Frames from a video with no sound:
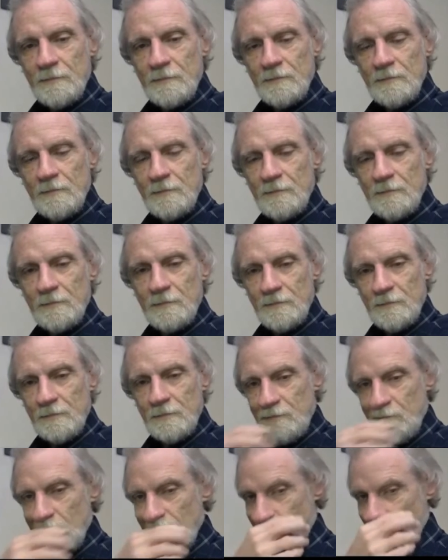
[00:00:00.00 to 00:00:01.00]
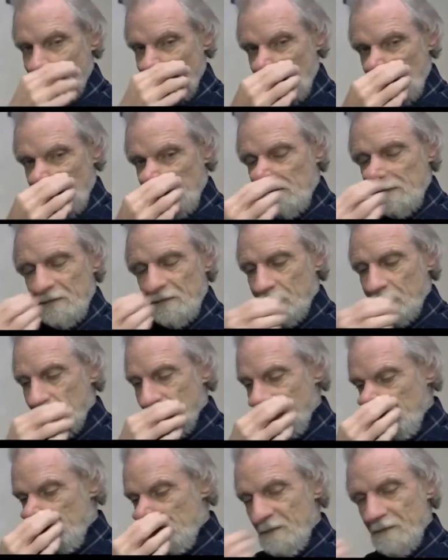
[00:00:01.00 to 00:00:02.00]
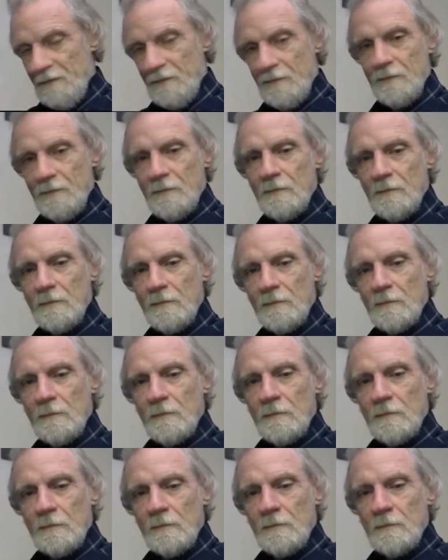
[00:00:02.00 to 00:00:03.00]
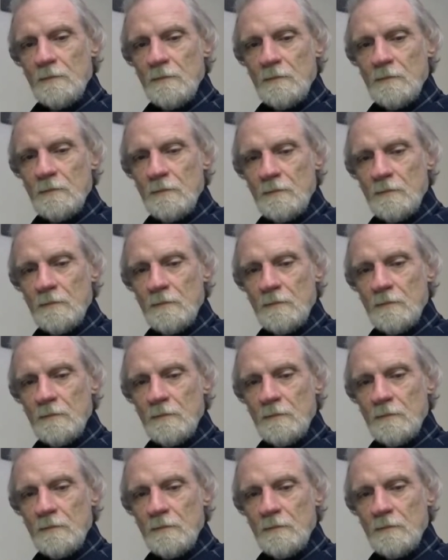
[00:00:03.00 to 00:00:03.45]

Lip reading: No words are spoken by the person on screen.